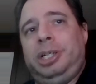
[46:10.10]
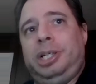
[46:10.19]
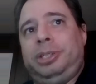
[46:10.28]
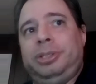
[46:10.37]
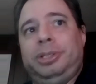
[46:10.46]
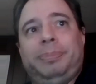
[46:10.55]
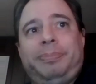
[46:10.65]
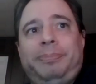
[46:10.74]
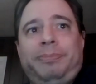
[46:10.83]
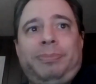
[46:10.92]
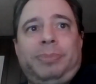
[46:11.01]
And that's it.
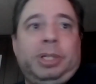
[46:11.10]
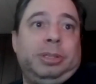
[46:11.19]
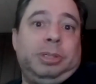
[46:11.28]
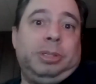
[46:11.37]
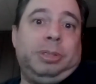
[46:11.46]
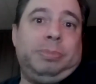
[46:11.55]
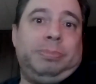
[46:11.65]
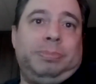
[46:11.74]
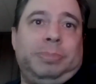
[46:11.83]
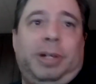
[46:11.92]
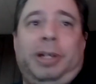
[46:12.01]

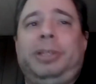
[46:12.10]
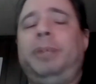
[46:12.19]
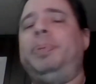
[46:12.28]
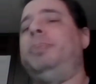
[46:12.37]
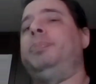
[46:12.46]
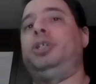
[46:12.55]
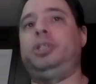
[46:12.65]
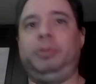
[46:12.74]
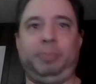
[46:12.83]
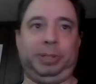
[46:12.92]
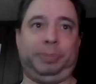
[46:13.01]
Alright, not about,
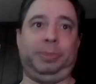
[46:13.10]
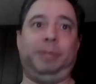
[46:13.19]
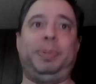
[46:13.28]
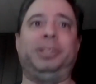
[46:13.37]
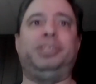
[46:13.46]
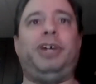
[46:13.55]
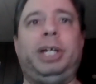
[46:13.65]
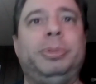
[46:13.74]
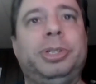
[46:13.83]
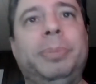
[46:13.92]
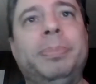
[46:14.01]
not about
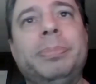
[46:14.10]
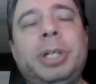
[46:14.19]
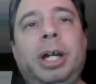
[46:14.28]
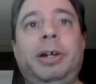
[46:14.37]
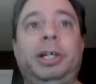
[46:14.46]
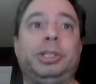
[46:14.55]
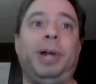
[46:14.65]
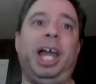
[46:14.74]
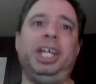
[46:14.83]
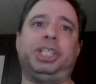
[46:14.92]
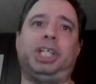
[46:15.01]
Dragon Ball Z. Alright,
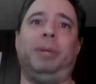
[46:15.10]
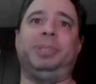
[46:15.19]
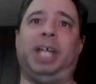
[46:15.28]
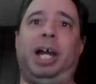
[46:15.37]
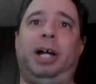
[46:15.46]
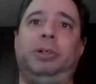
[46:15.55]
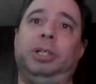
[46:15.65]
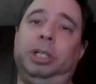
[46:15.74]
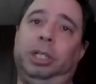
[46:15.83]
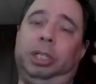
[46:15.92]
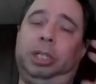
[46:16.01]
so Edge comes out,
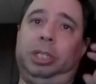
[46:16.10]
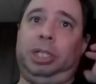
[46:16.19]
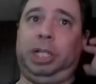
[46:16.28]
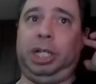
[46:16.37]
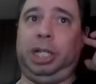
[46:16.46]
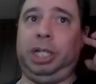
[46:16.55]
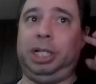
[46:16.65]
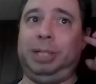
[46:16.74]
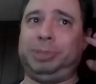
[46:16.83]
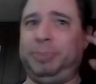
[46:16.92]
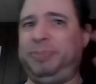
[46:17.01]
and
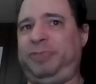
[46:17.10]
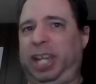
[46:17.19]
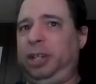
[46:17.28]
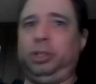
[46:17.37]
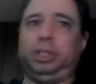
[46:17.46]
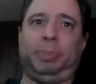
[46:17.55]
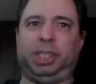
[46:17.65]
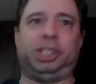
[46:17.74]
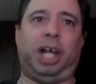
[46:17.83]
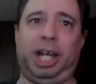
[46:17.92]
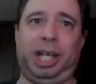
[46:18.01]
uh, some fan holds up a
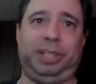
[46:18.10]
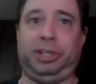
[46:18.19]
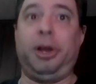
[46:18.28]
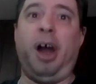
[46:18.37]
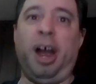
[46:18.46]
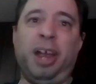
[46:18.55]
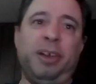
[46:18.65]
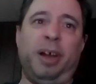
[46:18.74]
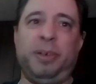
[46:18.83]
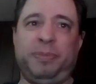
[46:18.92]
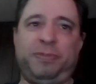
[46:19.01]
sign saying,
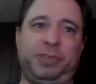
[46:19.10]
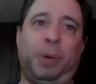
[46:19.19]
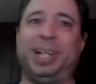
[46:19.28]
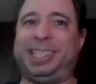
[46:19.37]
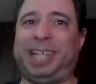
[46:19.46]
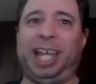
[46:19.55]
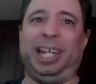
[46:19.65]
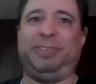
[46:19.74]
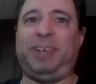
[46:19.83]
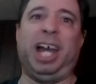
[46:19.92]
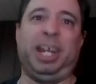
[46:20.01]
Oh, I'm so excited
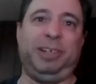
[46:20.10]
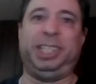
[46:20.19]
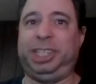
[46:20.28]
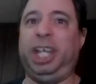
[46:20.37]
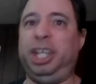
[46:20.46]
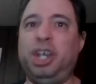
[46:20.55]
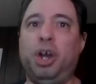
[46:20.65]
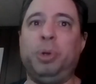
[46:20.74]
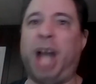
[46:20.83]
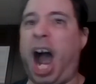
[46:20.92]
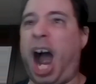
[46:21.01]
to finally see
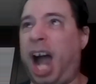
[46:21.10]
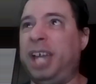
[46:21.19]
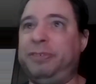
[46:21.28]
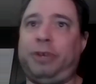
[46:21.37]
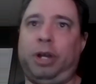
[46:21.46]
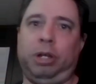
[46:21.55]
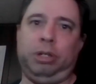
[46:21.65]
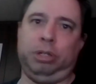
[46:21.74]
you live!